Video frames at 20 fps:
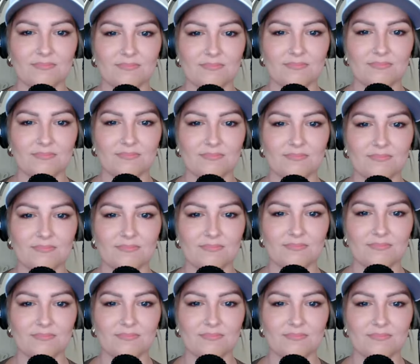
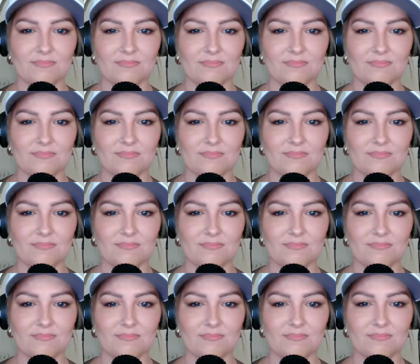
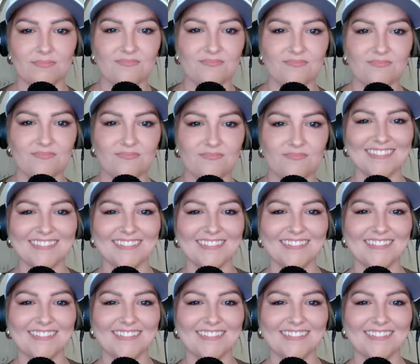This person isn't speaking.